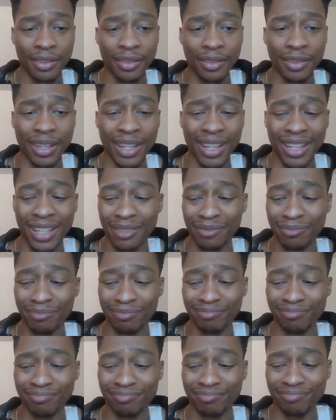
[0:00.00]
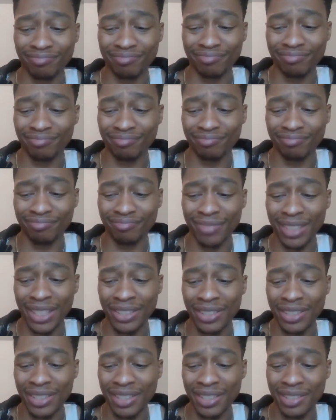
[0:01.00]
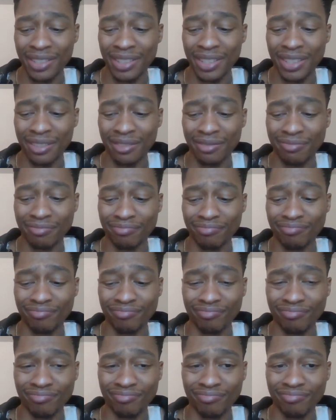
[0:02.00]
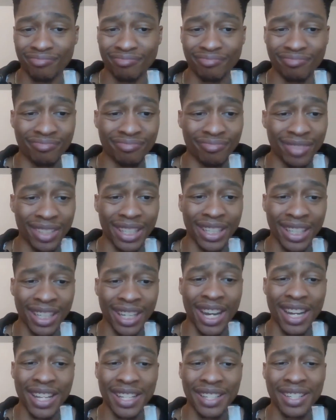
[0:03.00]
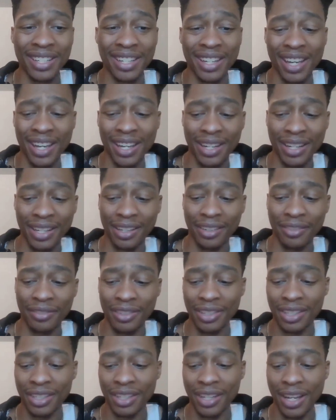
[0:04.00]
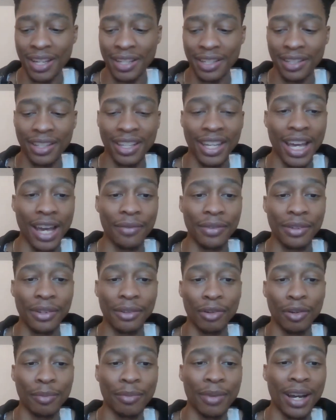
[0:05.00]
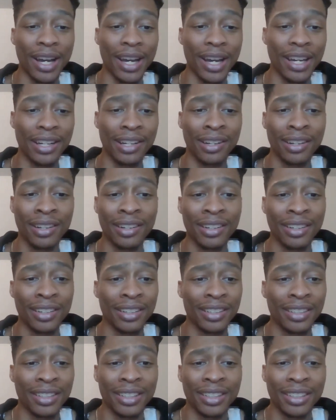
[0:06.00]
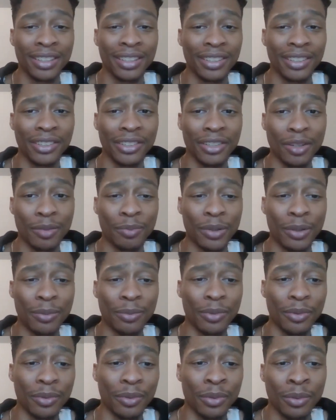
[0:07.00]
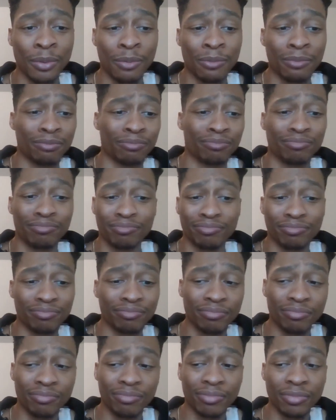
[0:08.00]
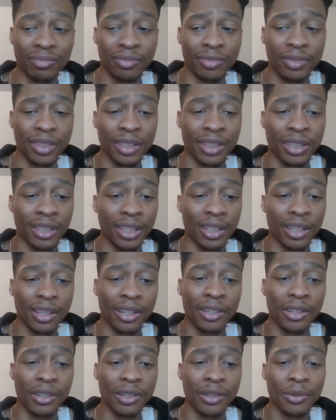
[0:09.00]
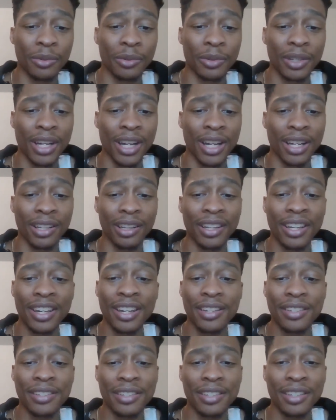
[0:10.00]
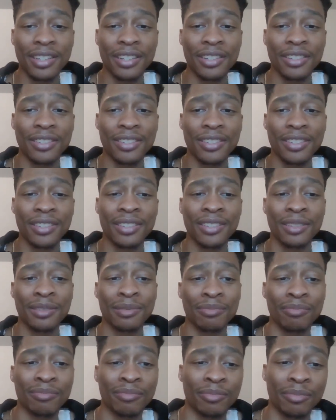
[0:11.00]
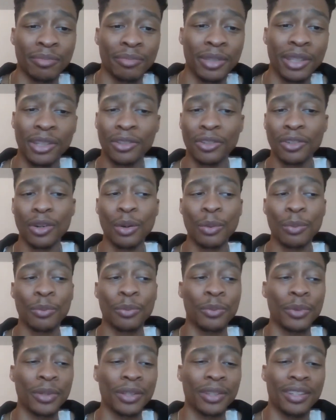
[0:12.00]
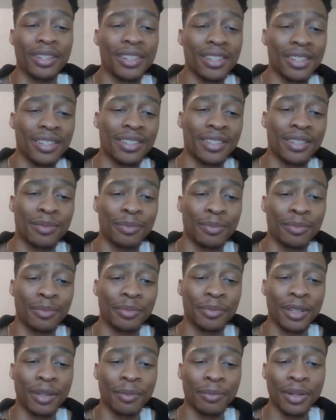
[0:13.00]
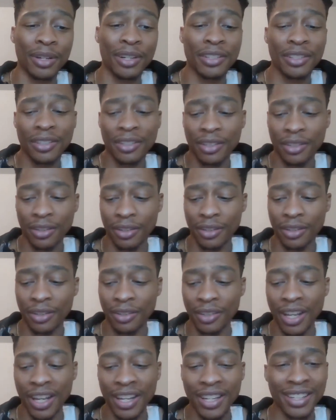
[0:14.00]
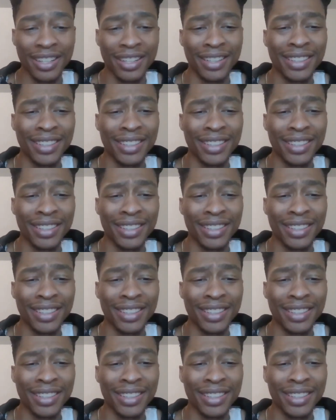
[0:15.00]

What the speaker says: That it's just constant headache and just constantly having to remind, people. It's like, oh, we're not lazy. It's just we grew up with this compared to y'all. Like,